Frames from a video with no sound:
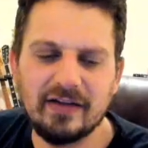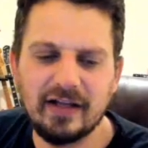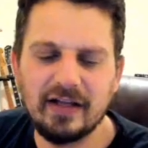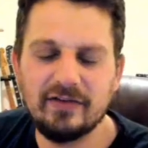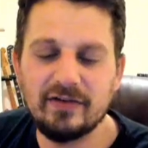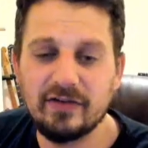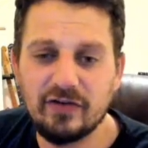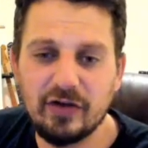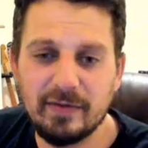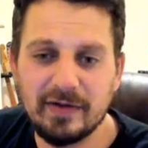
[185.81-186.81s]
he's a
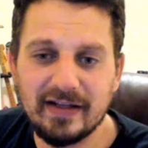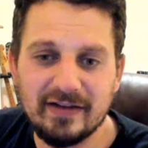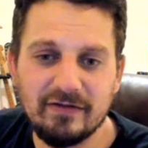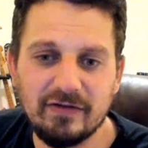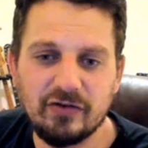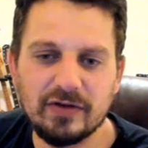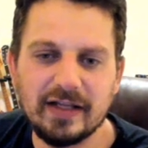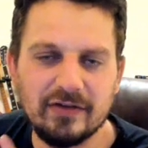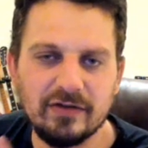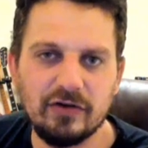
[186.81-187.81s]
determined individual.
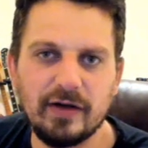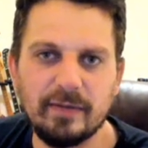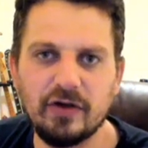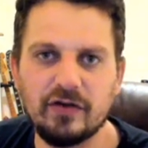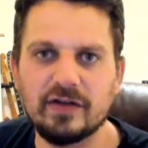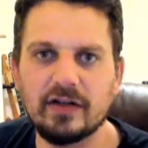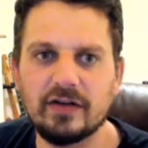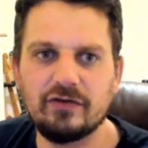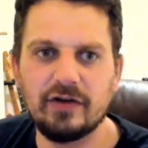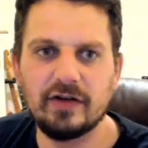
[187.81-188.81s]
That's a great
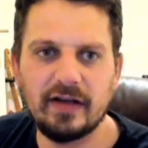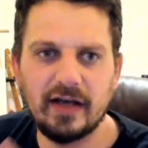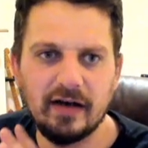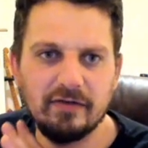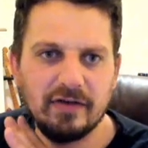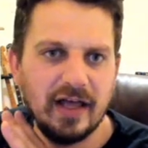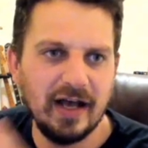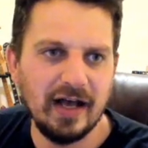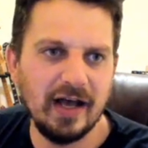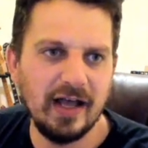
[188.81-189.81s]
personality trait to have.
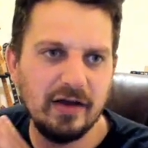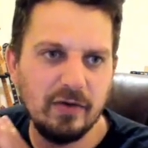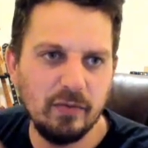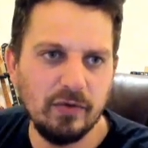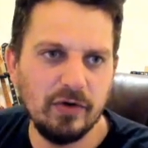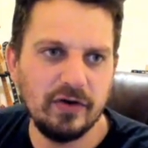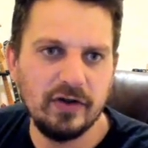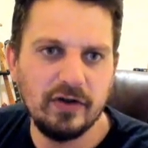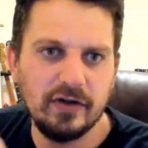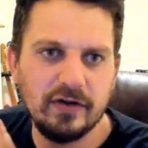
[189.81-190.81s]
I would
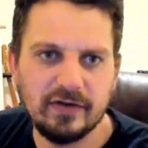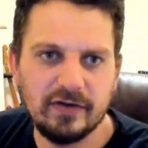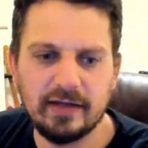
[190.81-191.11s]
sign